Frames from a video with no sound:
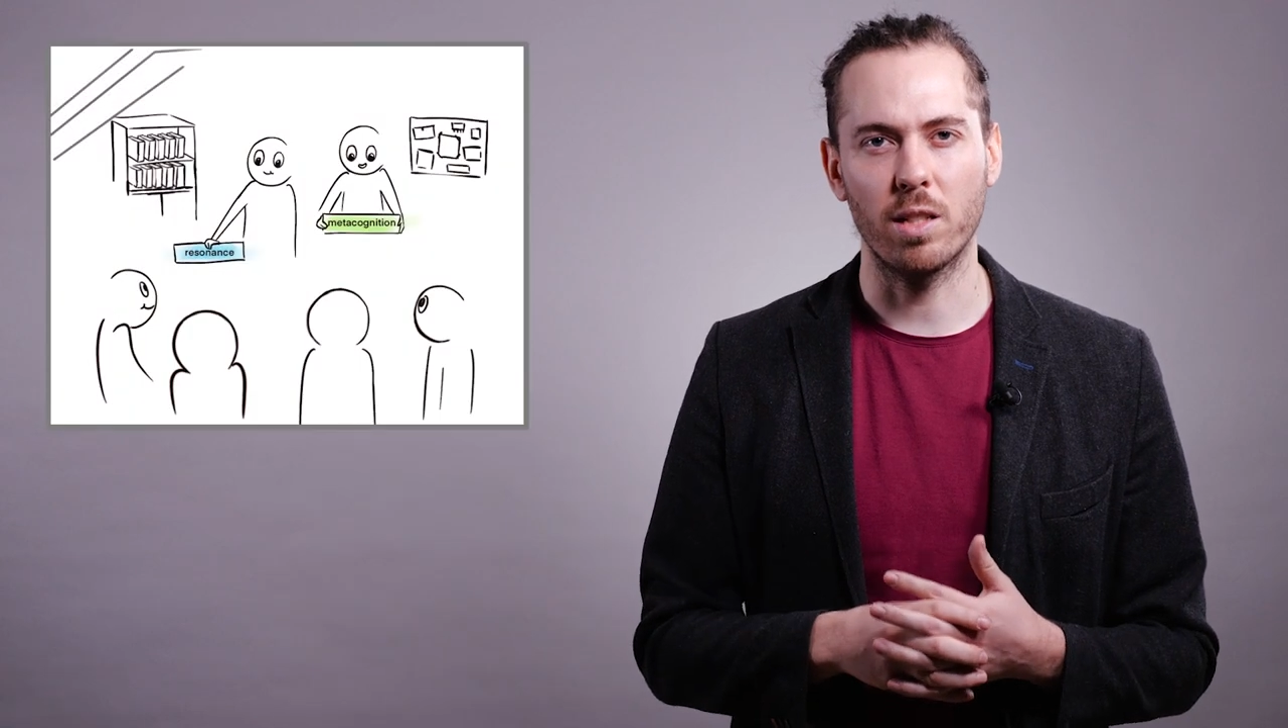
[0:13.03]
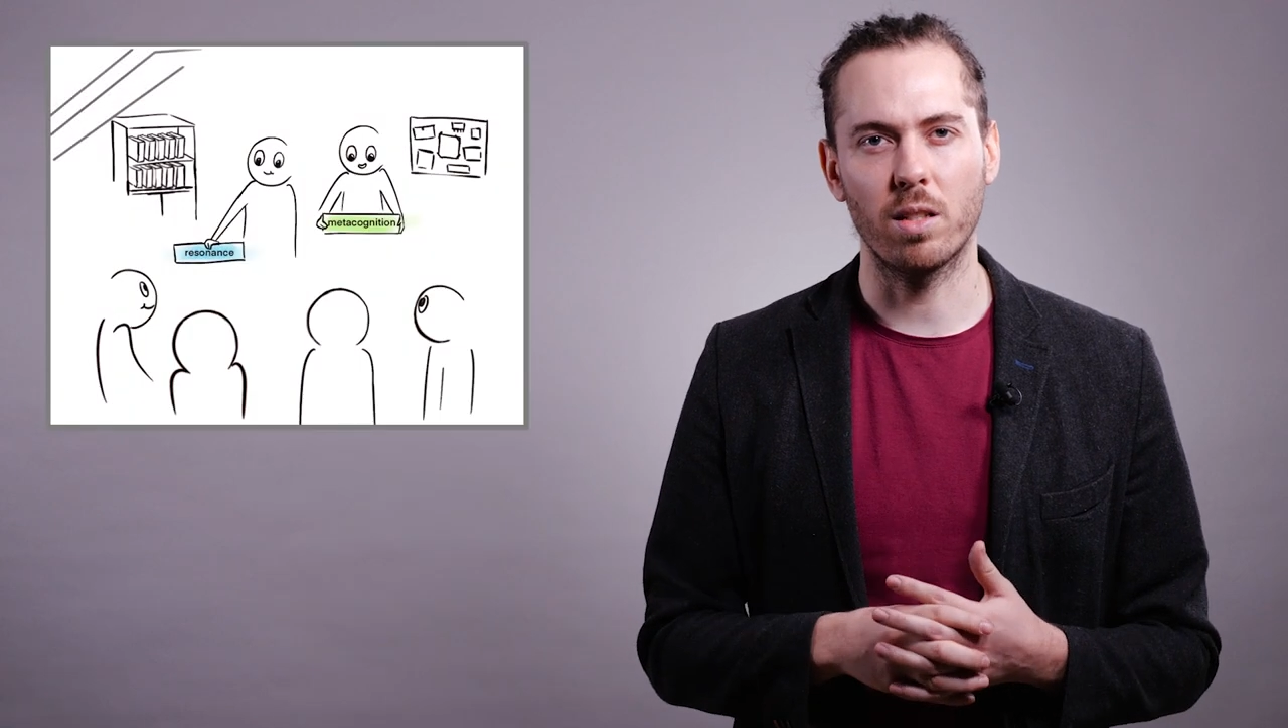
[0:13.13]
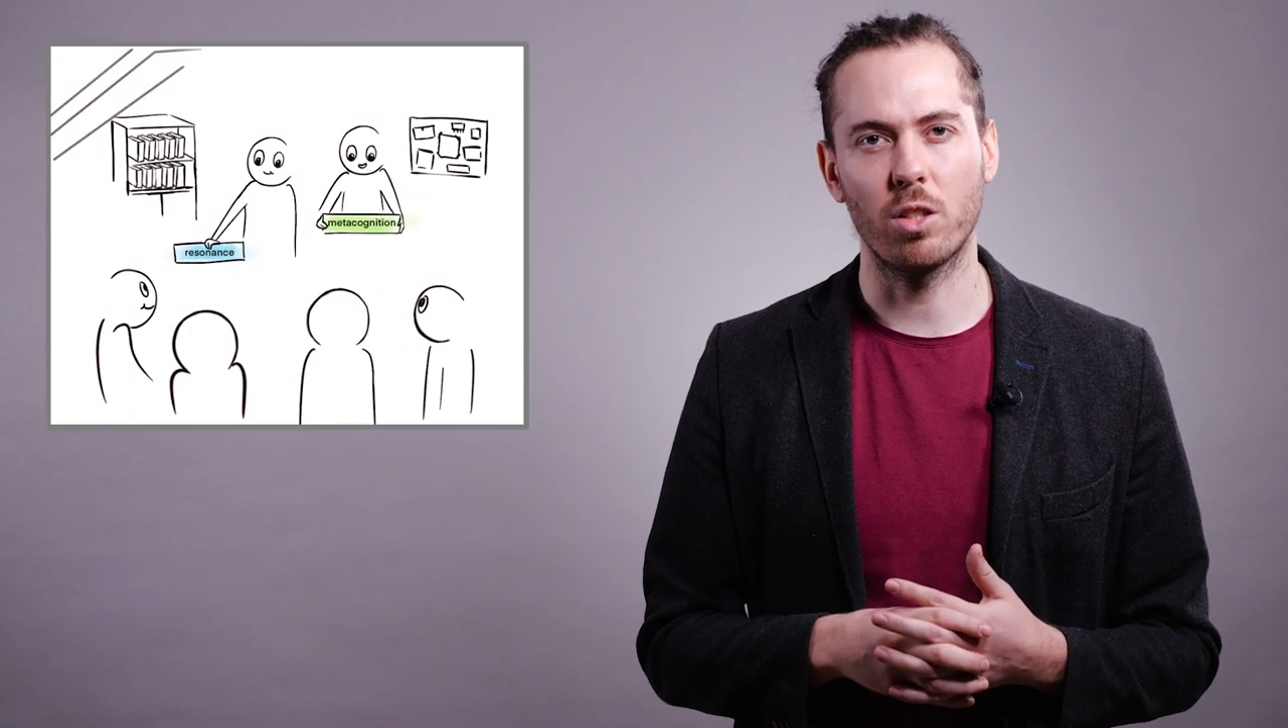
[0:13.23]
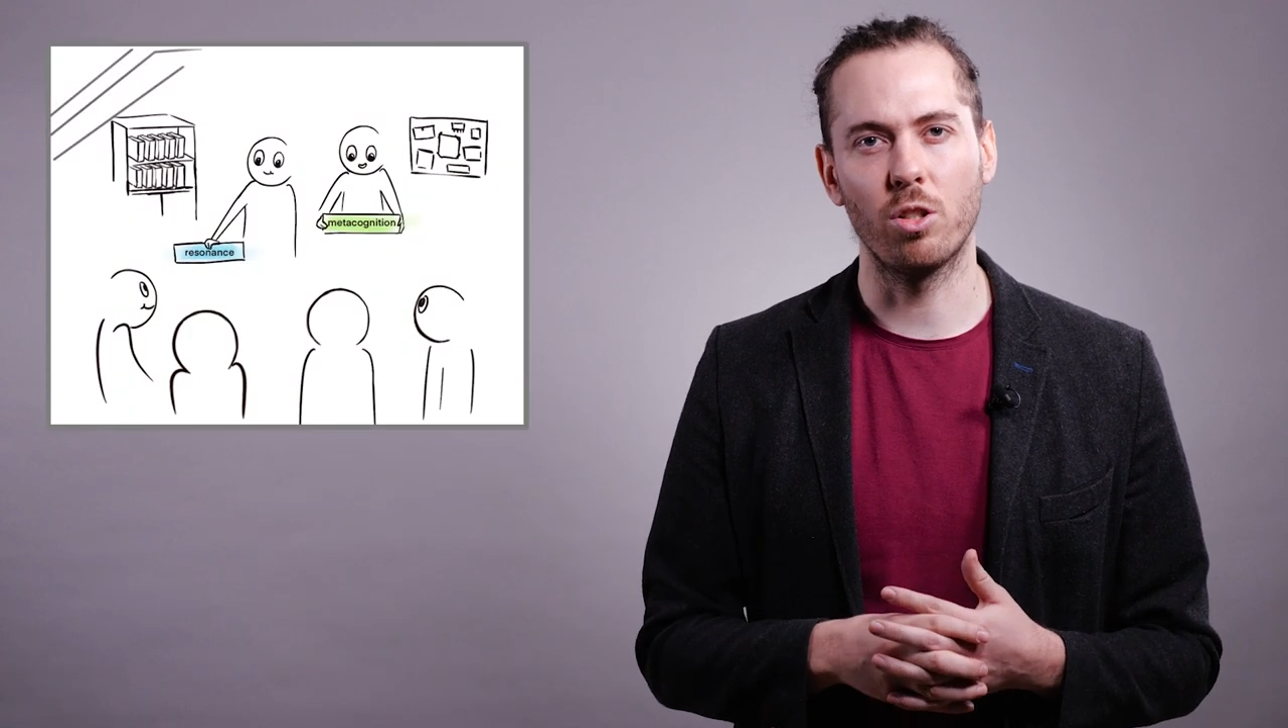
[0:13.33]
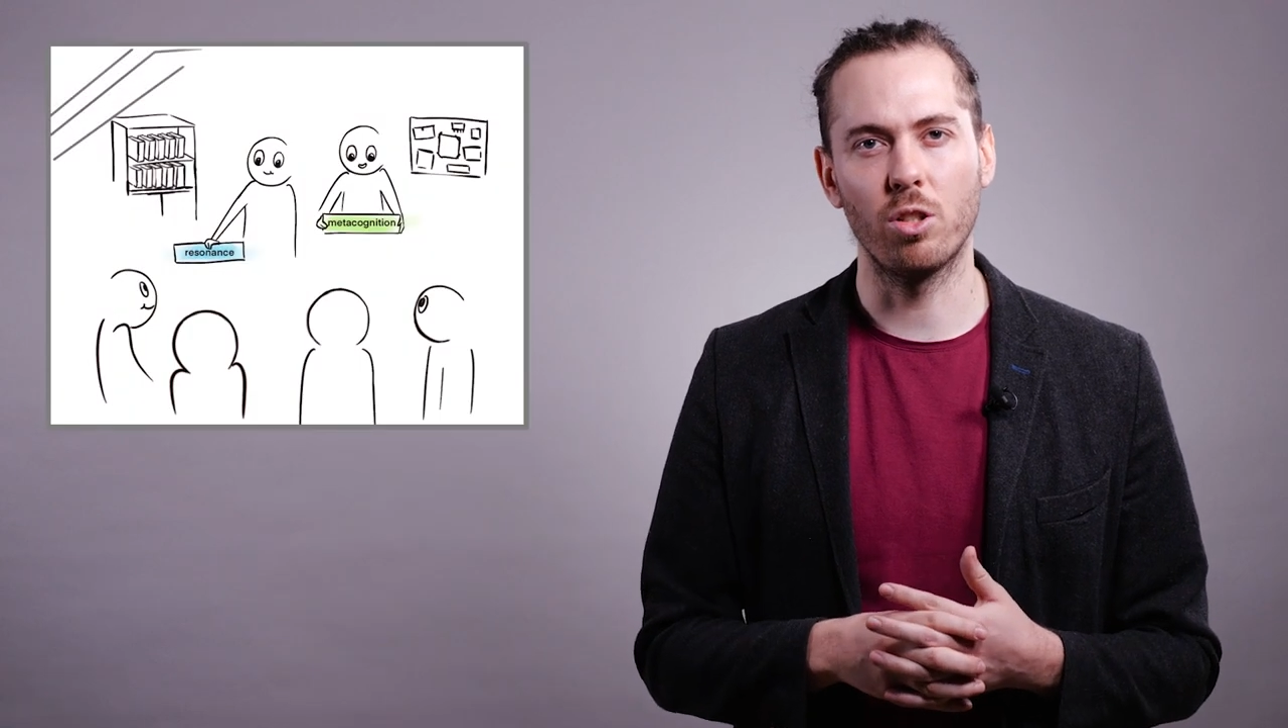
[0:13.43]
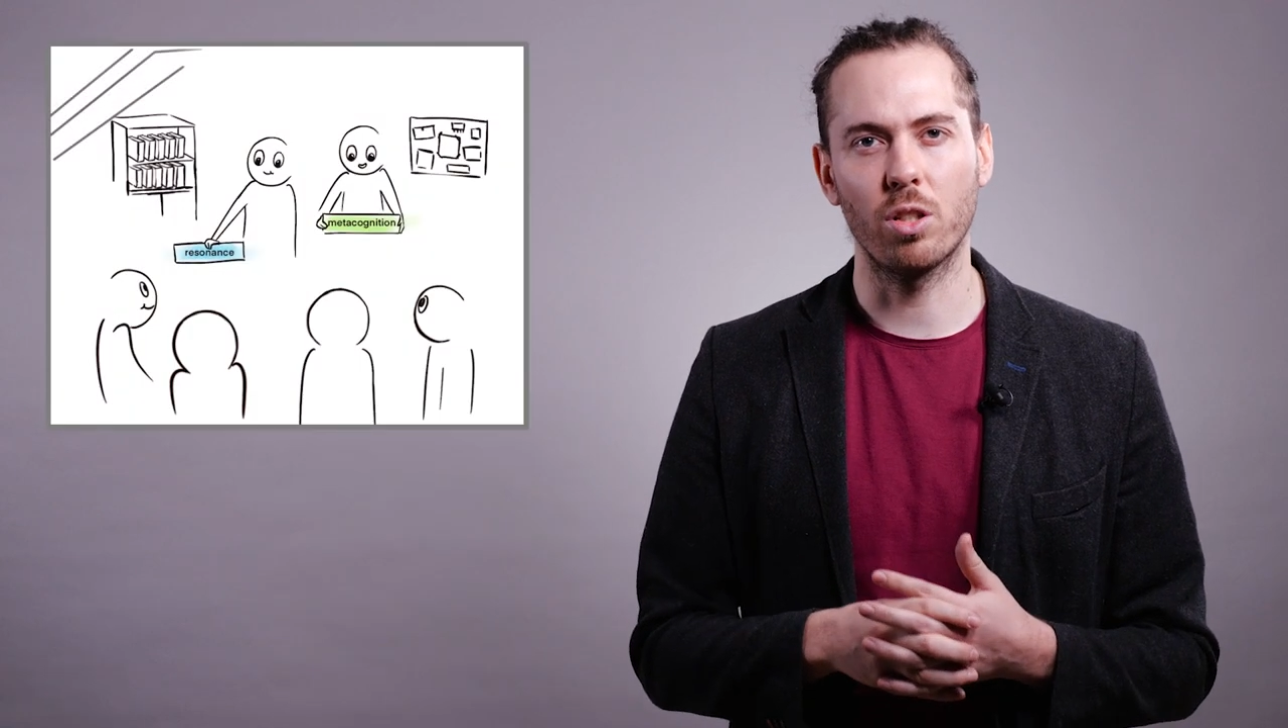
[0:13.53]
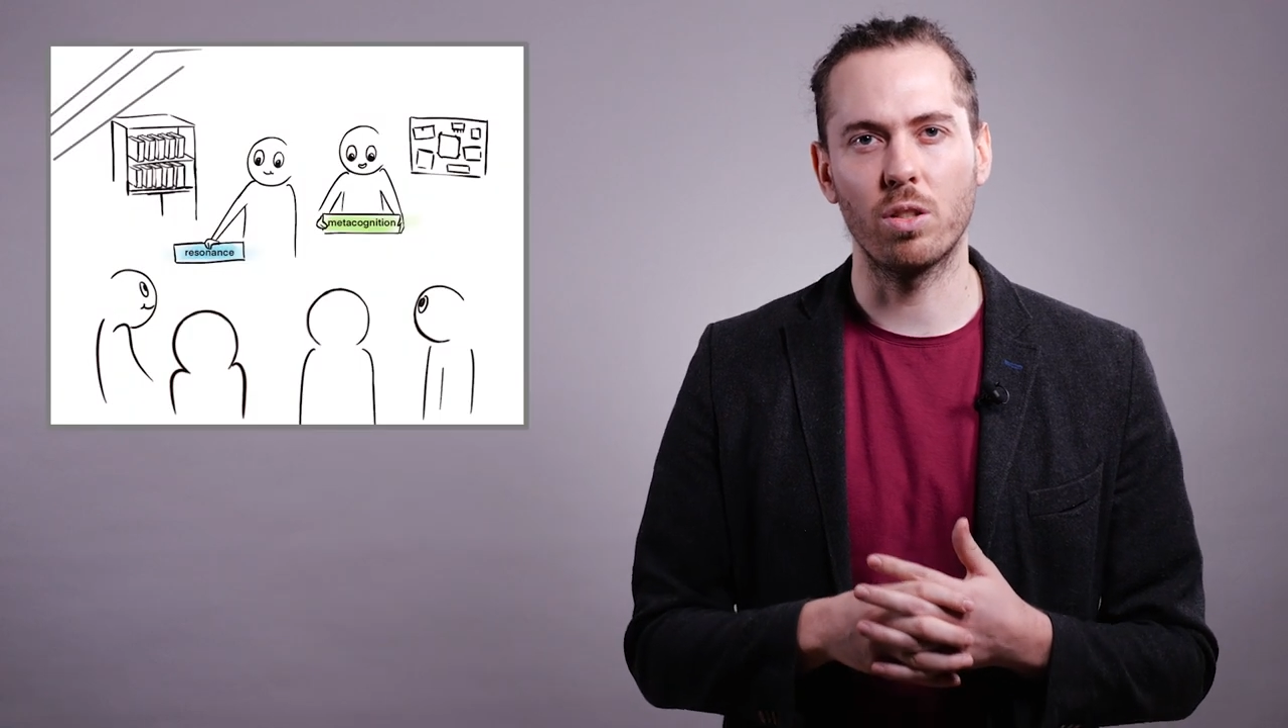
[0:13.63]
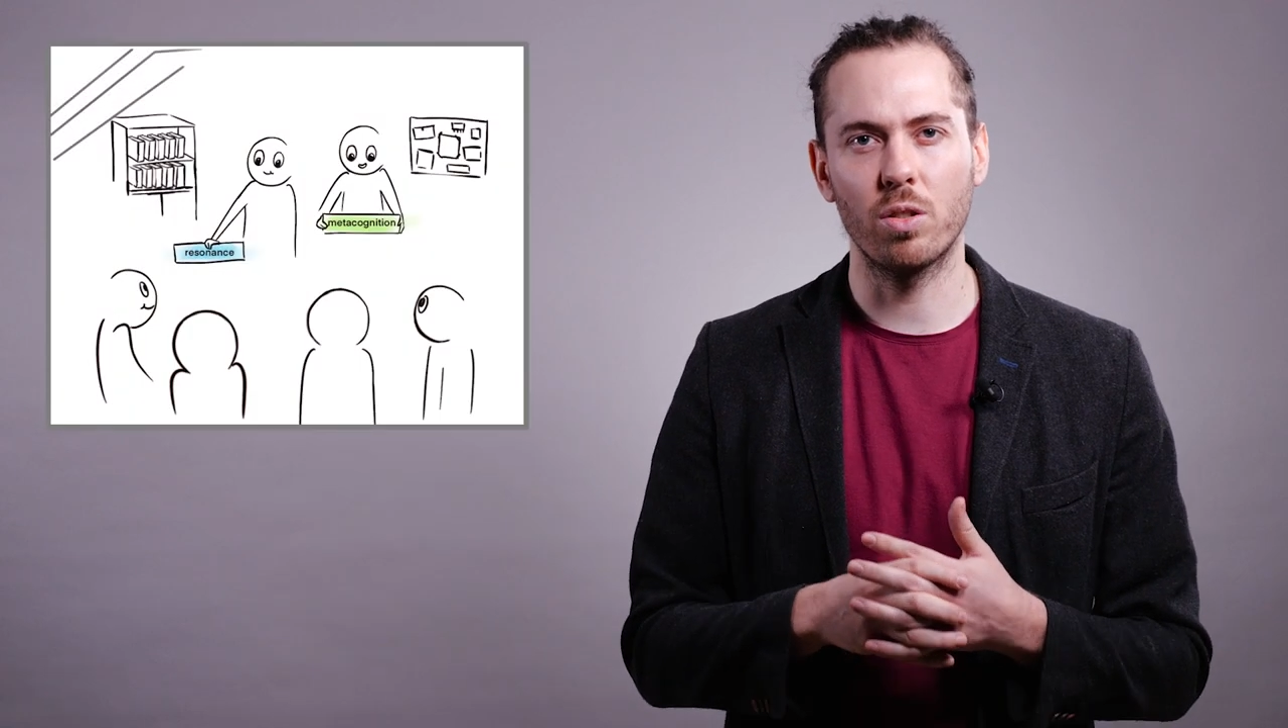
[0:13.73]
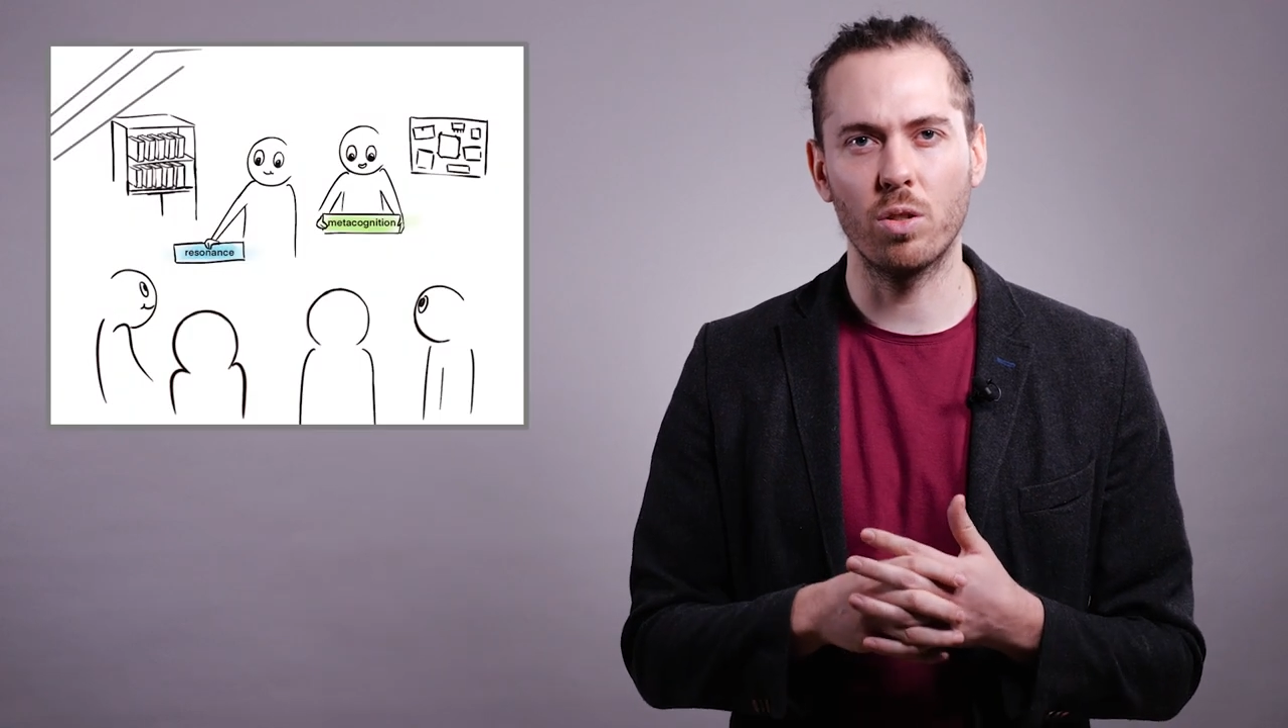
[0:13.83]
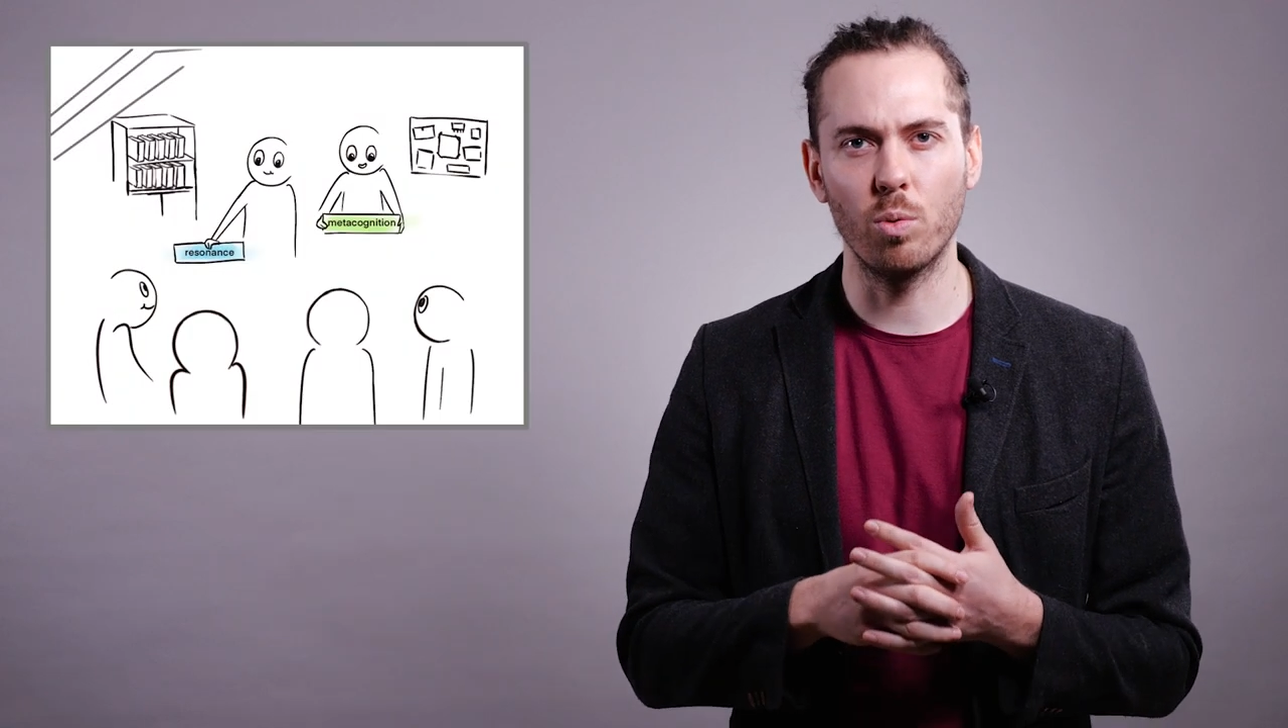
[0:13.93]

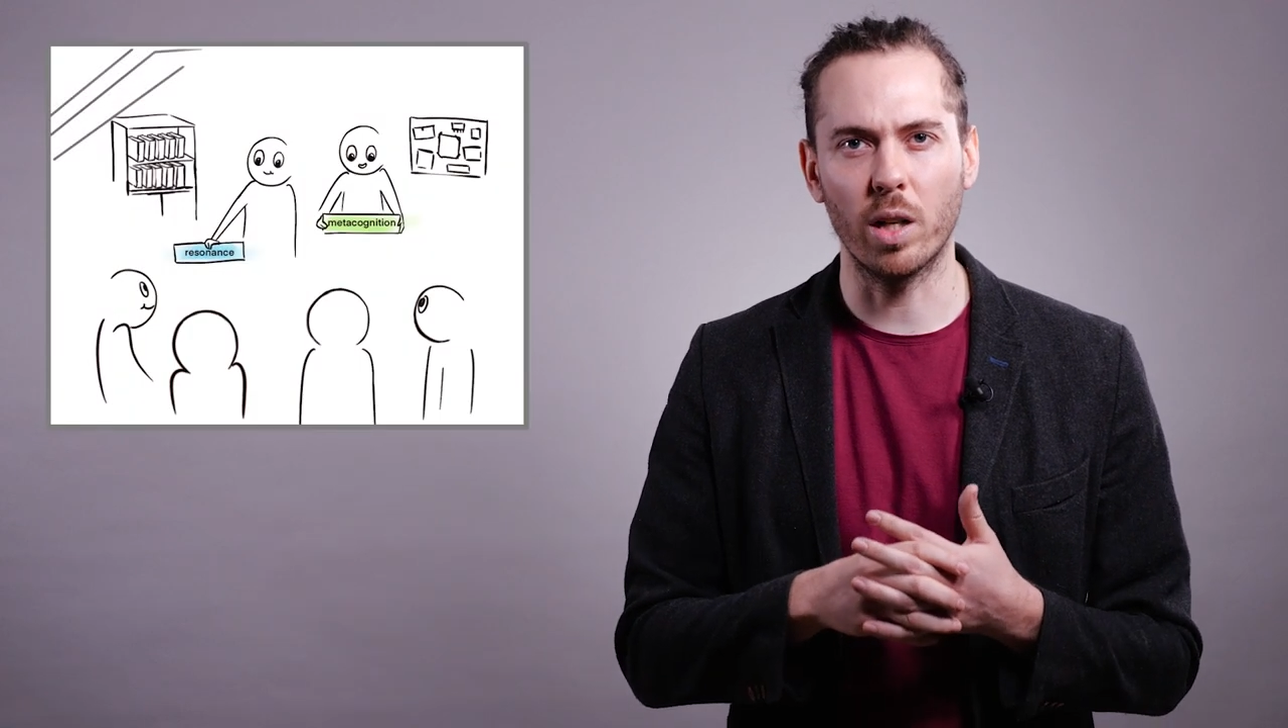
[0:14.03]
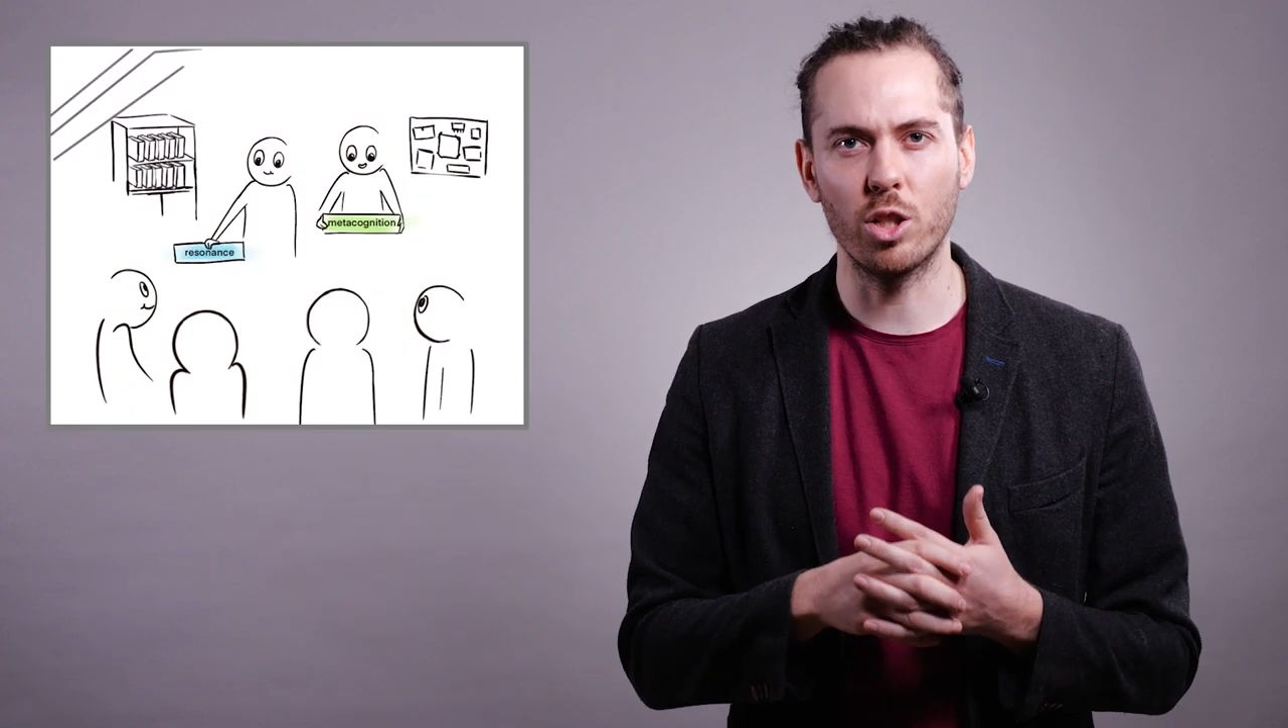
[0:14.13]
institutions to